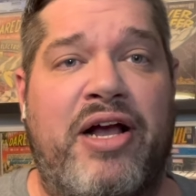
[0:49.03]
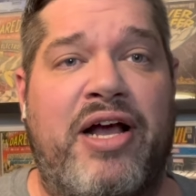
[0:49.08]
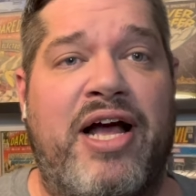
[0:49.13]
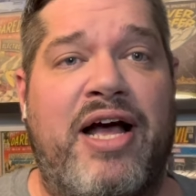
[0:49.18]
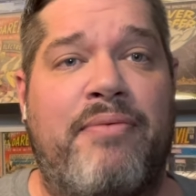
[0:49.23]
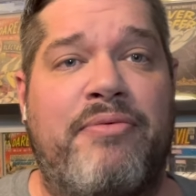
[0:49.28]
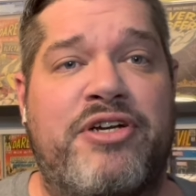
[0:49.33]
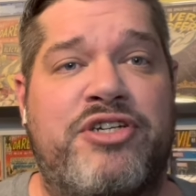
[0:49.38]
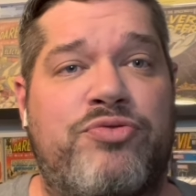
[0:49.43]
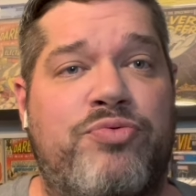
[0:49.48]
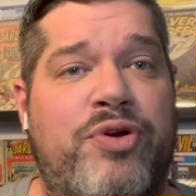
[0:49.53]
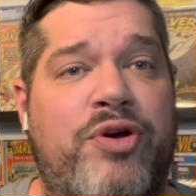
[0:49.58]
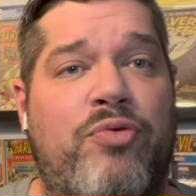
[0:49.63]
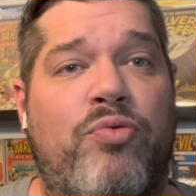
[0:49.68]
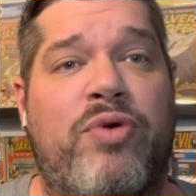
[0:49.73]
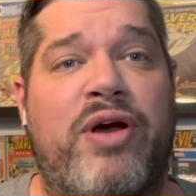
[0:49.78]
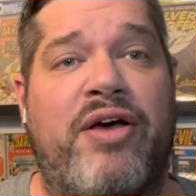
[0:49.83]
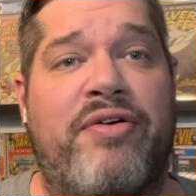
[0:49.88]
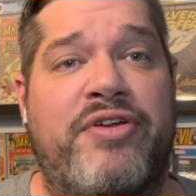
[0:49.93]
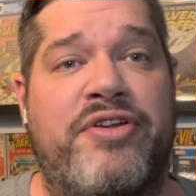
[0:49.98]
Comics. We are
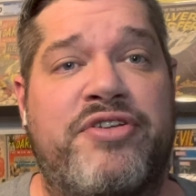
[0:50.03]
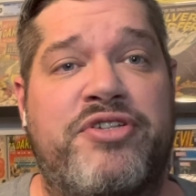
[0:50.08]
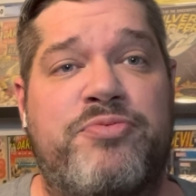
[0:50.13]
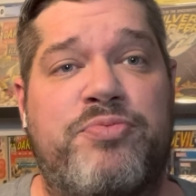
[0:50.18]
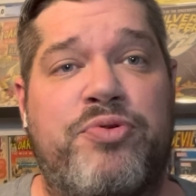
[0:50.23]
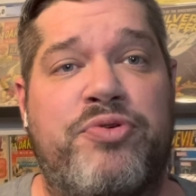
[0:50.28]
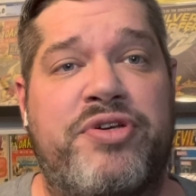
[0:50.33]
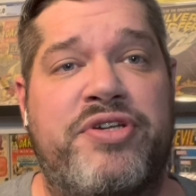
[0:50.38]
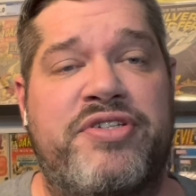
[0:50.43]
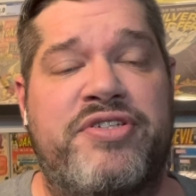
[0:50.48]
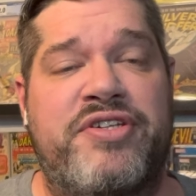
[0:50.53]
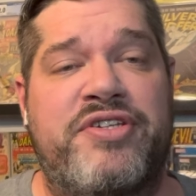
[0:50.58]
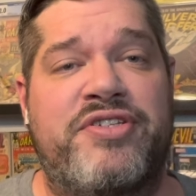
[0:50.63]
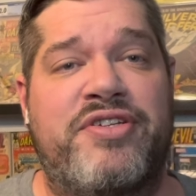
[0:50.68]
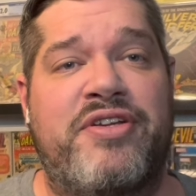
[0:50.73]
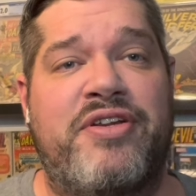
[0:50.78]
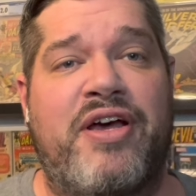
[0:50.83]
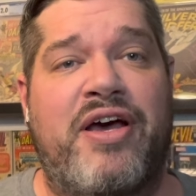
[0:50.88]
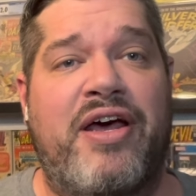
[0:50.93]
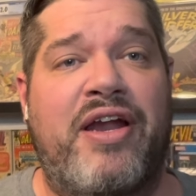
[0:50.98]
well into spooky
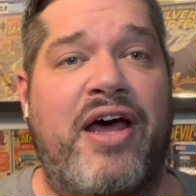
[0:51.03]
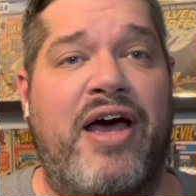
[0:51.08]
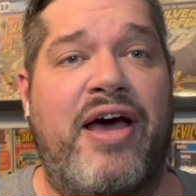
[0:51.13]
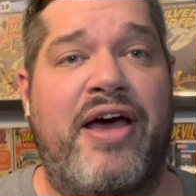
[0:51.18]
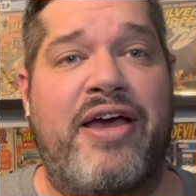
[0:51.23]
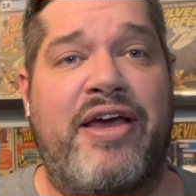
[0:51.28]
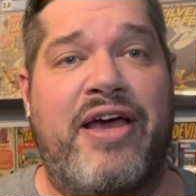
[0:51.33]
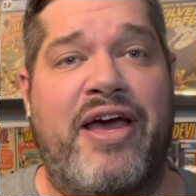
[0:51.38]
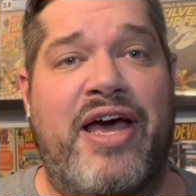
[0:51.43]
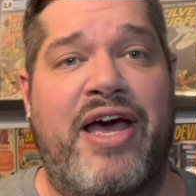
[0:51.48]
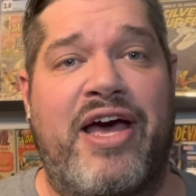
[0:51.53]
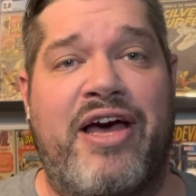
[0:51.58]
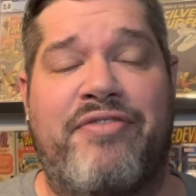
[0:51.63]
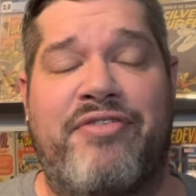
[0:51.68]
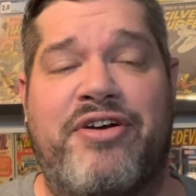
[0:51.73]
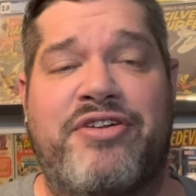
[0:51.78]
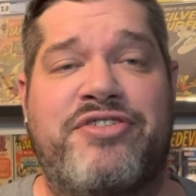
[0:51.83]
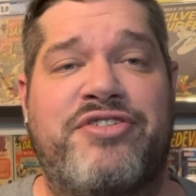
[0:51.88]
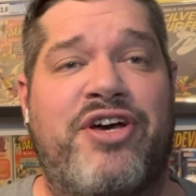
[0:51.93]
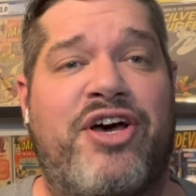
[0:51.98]
season, and I have
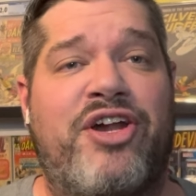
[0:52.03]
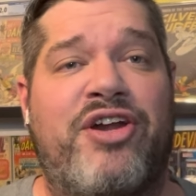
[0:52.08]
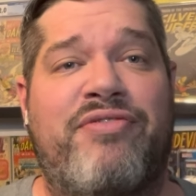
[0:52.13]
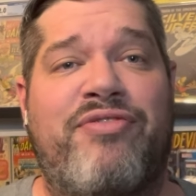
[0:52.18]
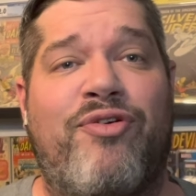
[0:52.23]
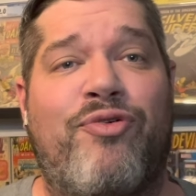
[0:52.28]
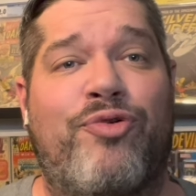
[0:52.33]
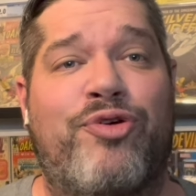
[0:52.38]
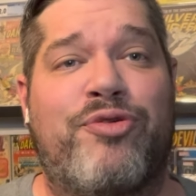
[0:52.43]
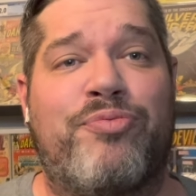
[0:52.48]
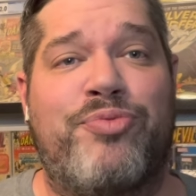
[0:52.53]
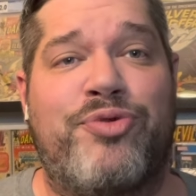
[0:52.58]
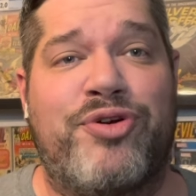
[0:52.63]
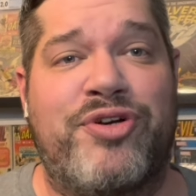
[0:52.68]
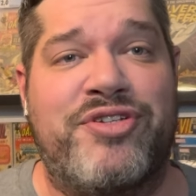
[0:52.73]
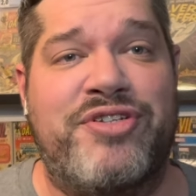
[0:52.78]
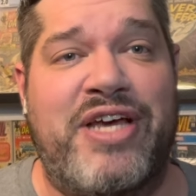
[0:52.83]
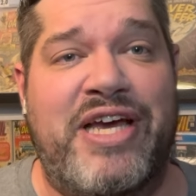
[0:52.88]
a ton of horror books.